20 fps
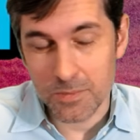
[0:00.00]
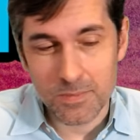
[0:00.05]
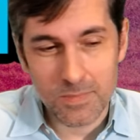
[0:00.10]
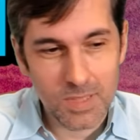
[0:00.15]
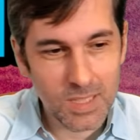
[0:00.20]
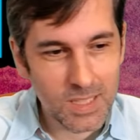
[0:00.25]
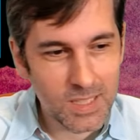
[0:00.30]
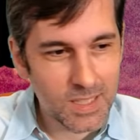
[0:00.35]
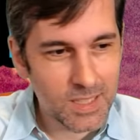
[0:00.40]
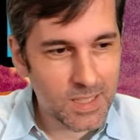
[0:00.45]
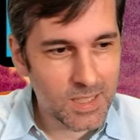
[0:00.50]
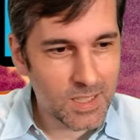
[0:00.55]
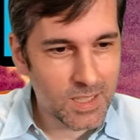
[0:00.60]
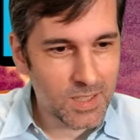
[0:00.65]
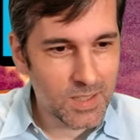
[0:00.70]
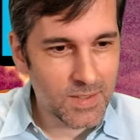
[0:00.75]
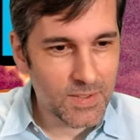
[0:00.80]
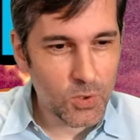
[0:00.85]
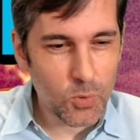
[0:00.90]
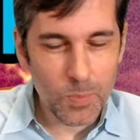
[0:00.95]
them.
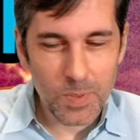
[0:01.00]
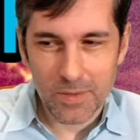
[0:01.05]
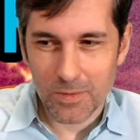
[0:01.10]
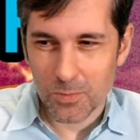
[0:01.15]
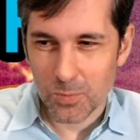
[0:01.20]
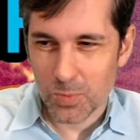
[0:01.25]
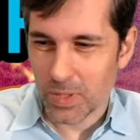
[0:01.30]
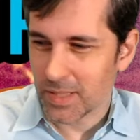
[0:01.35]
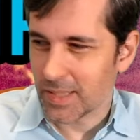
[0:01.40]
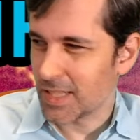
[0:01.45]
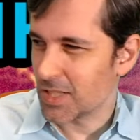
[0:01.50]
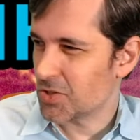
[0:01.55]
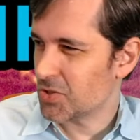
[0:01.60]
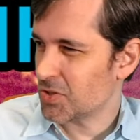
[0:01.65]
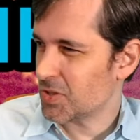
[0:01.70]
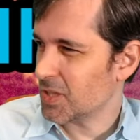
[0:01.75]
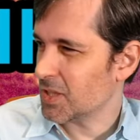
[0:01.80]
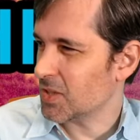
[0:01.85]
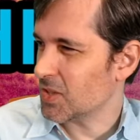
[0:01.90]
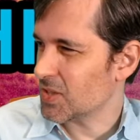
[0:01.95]
So it'd be really
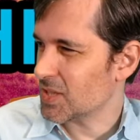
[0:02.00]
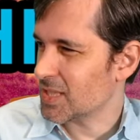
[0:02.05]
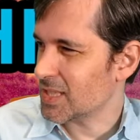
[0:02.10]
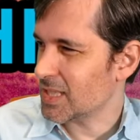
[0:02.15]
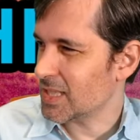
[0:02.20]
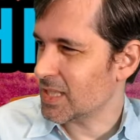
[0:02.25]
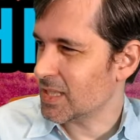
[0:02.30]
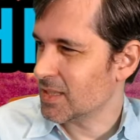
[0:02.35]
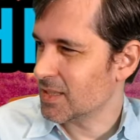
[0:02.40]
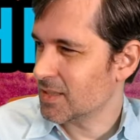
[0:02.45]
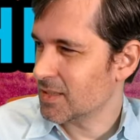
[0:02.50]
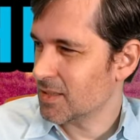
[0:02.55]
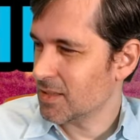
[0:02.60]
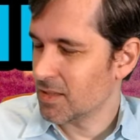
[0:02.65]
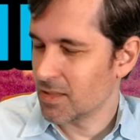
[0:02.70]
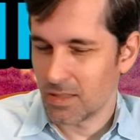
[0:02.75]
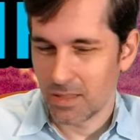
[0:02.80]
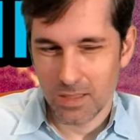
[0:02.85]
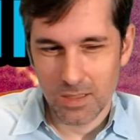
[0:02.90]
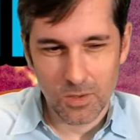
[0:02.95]
interesting to see
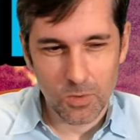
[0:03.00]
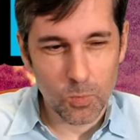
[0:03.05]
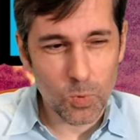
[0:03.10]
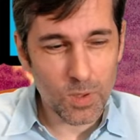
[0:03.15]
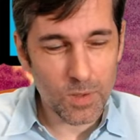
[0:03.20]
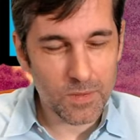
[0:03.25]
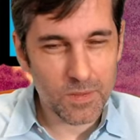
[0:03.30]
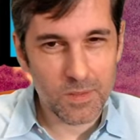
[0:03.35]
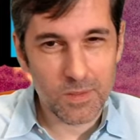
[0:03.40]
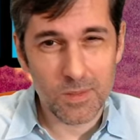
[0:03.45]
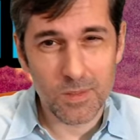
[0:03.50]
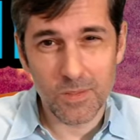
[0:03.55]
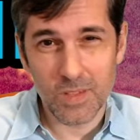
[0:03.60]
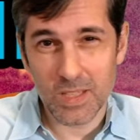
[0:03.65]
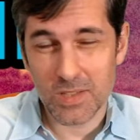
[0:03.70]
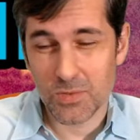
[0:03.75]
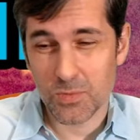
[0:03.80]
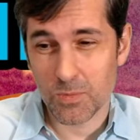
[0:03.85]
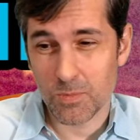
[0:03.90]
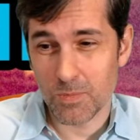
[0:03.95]
what
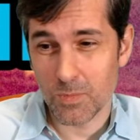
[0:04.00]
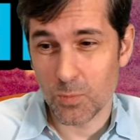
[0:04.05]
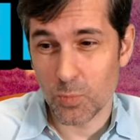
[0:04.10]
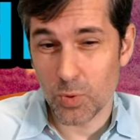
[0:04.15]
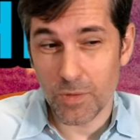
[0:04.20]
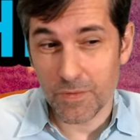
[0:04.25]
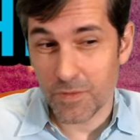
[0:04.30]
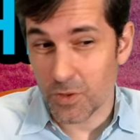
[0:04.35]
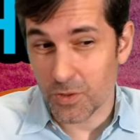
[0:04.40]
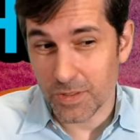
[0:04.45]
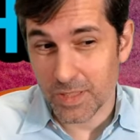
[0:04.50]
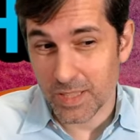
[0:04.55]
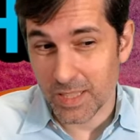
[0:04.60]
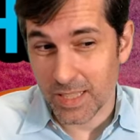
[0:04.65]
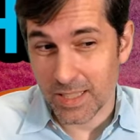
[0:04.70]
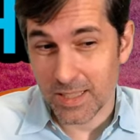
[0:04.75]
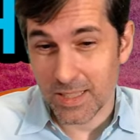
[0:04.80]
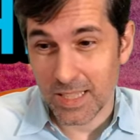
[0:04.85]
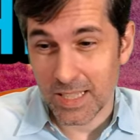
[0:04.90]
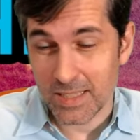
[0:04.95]
this
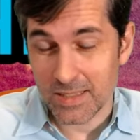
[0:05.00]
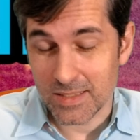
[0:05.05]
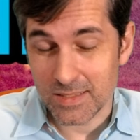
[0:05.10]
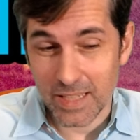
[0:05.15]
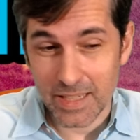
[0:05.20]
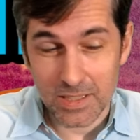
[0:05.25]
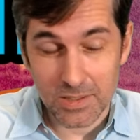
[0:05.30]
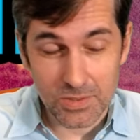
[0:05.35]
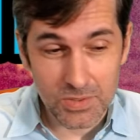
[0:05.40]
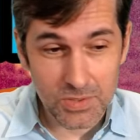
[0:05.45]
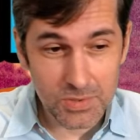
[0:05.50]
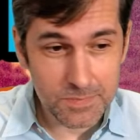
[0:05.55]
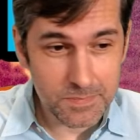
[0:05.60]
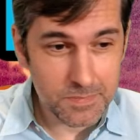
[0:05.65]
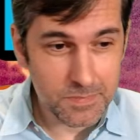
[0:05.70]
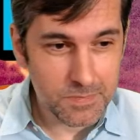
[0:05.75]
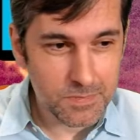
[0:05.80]
reverting entails.